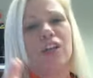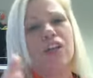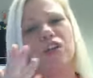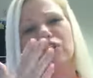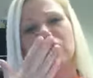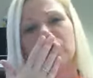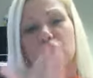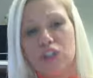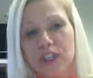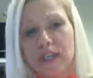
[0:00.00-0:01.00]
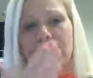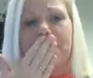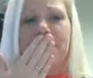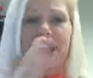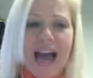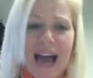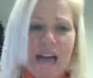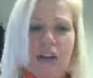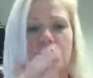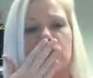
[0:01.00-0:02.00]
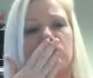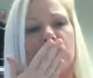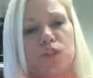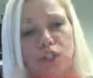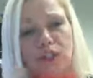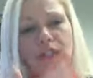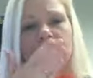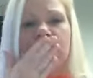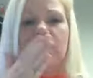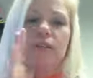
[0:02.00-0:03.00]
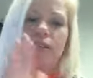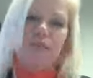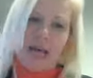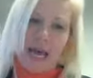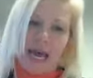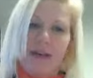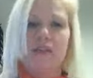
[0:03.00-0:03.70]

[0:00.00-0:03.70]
You can do good, bad, you can do good, you can do bad.